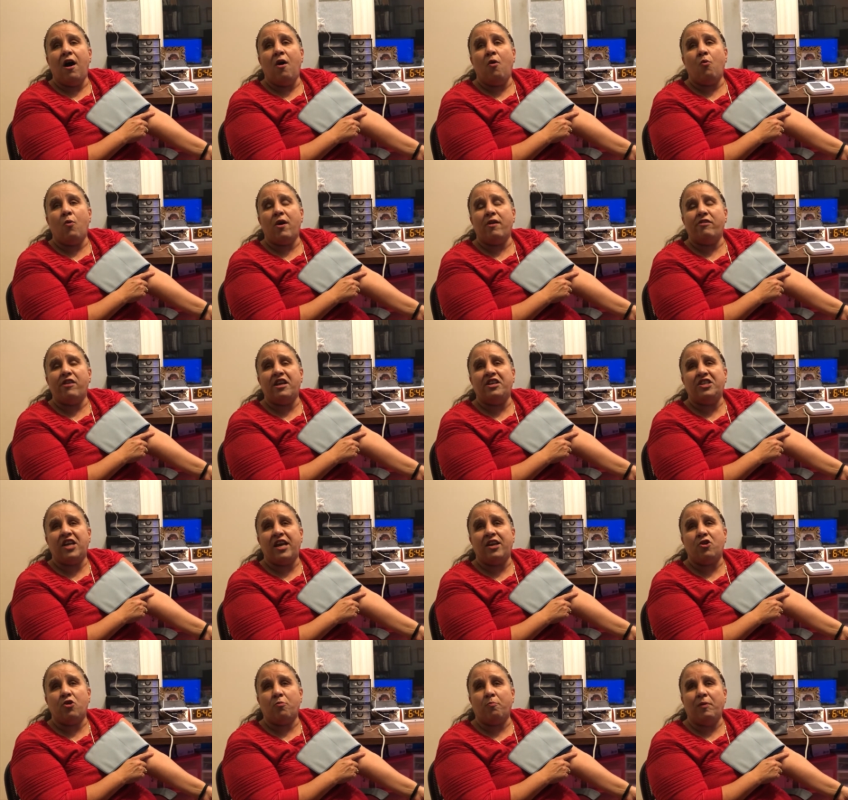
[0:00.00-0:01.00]
where they
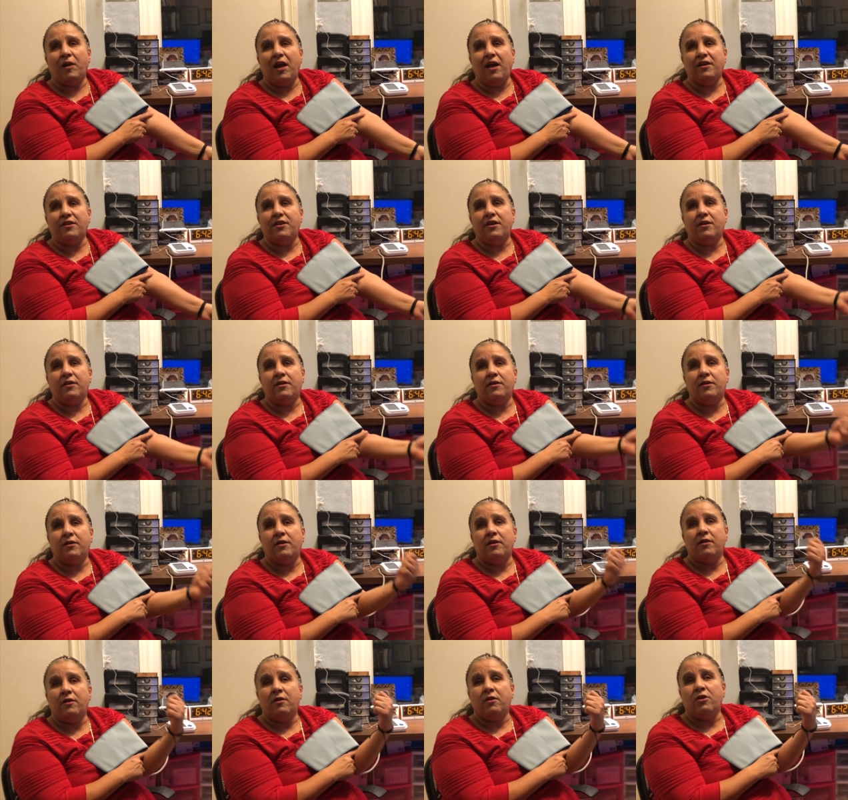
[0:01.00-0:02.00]
take your blood.
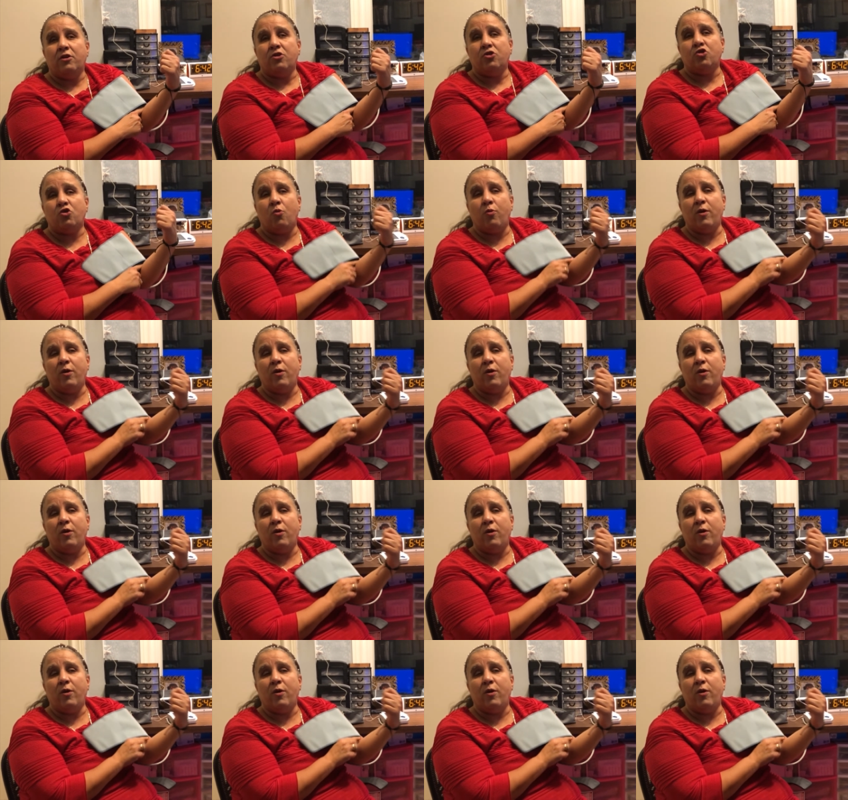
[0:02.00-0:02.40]
So